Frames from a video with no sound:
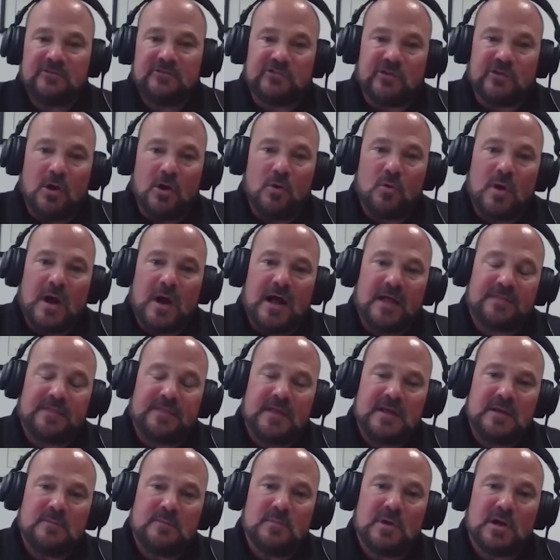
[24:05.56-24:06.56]
so. I
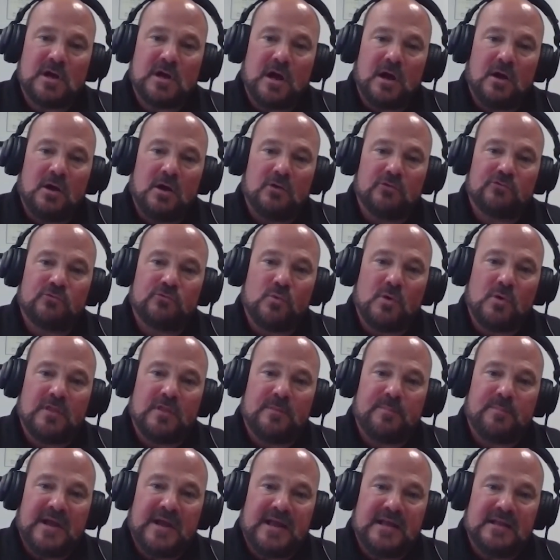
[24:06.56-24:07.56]
think because what
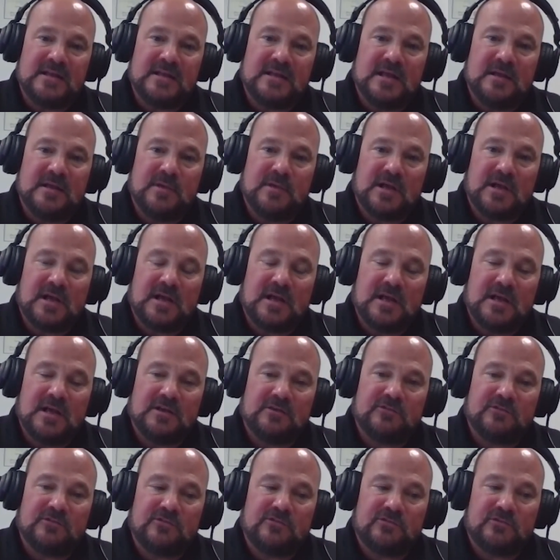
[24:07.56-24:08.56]
the pandemic
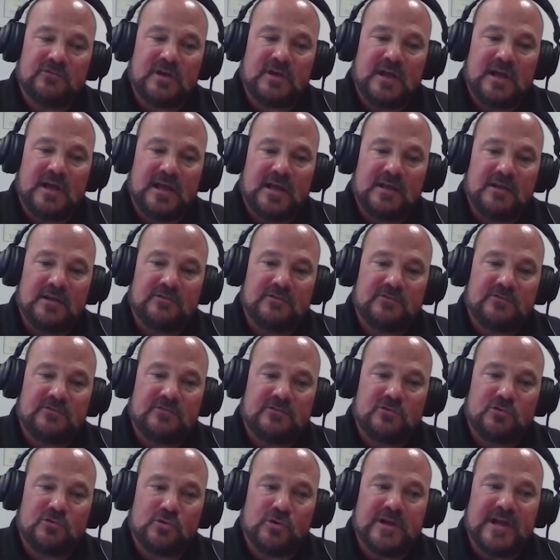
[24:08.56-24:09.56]
has has
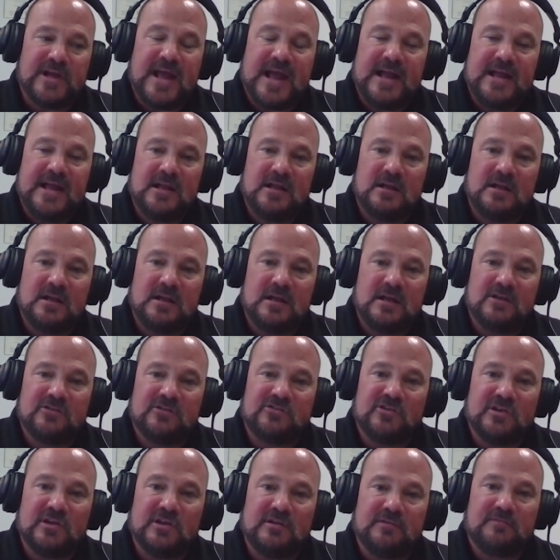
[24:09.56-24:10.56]
created
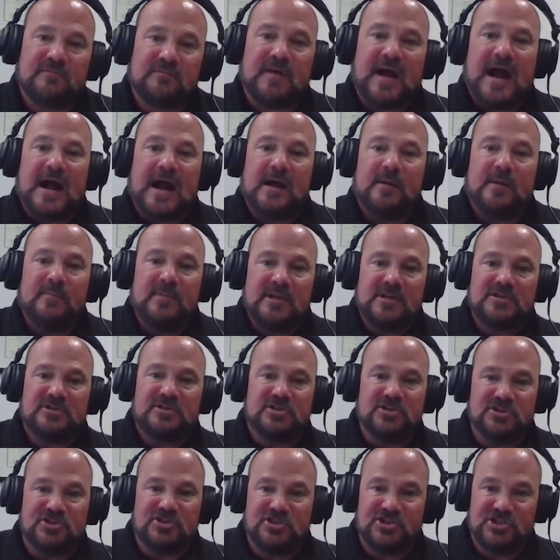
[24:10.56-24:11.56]
is an environment
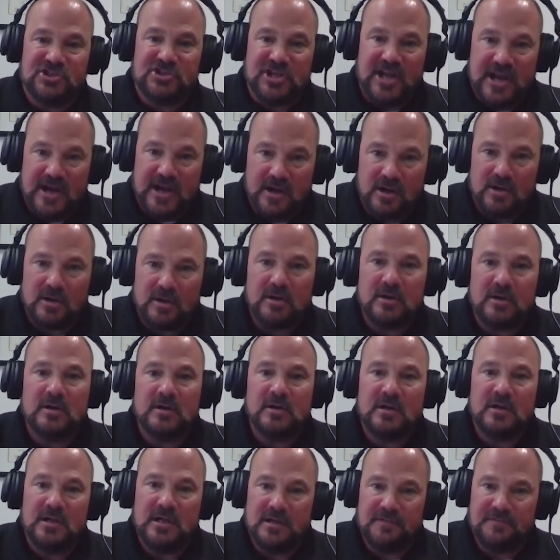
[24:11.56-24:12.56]
to share
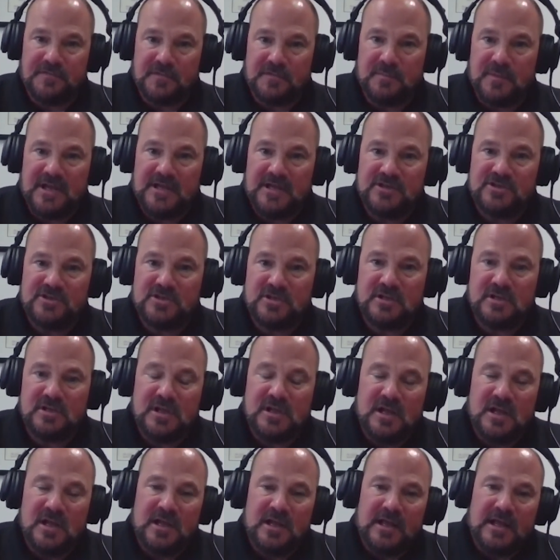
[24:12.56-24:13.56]
information,
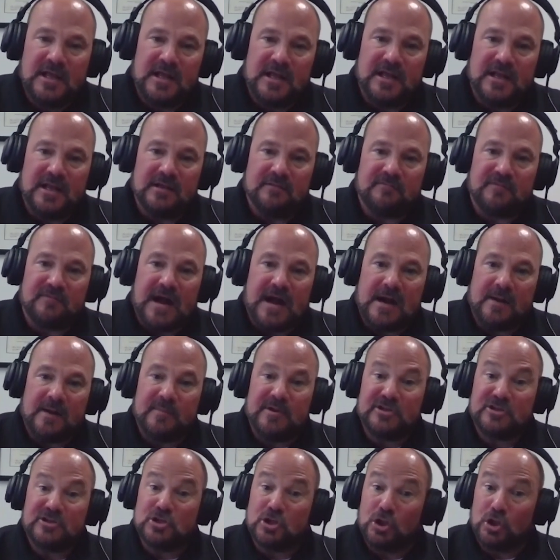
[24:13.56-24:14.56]
an
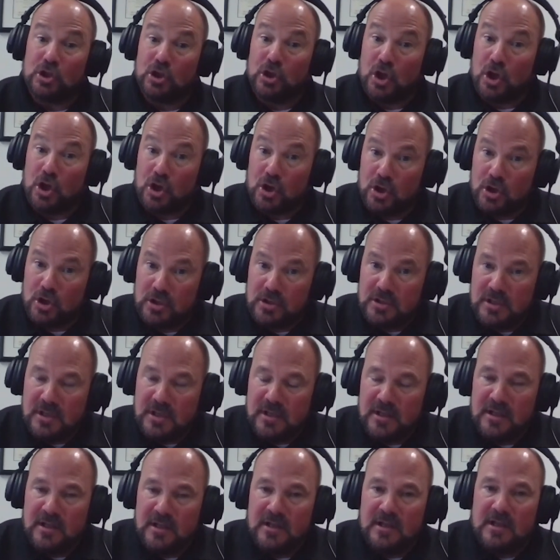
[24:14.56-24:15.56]
environment to learn.
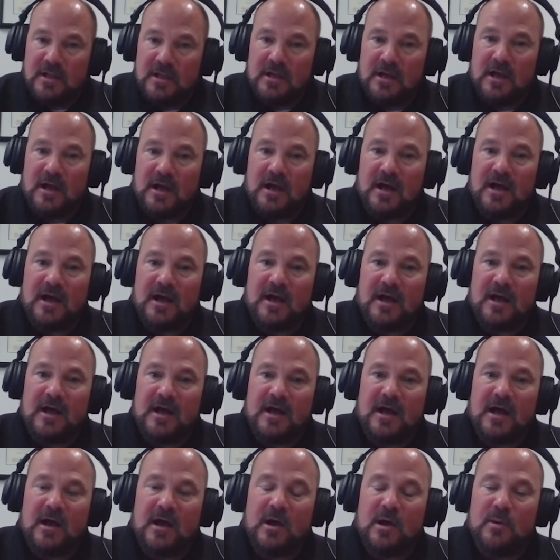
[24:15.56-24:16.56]
Uh,
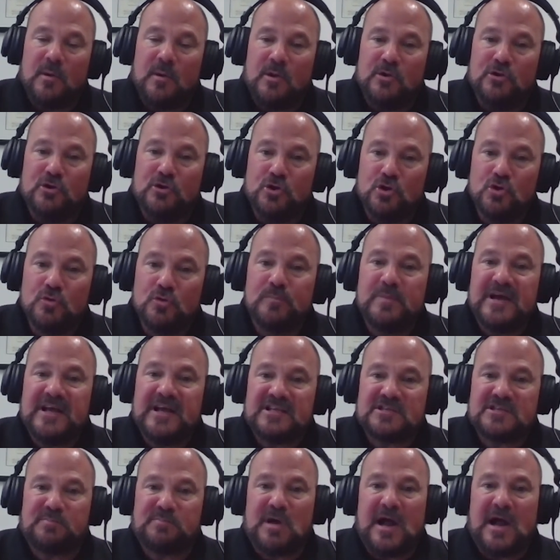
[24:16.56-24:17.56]
new
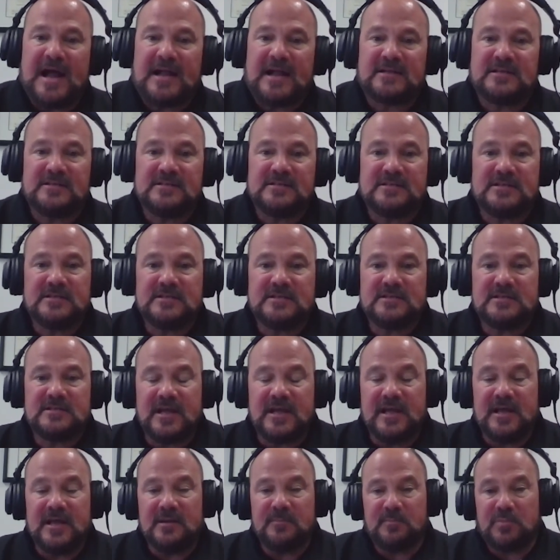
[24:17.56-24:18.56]
best practices
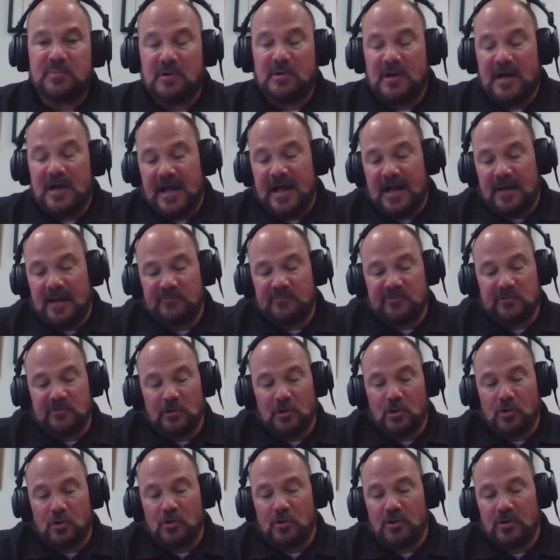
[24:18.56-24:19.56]
and perhaps
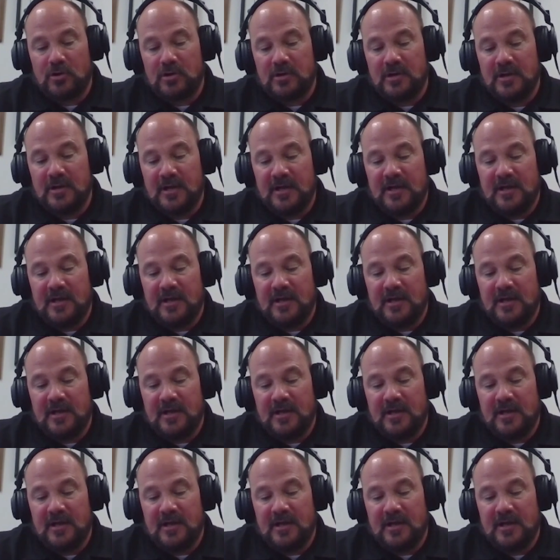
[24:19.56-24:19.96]
learn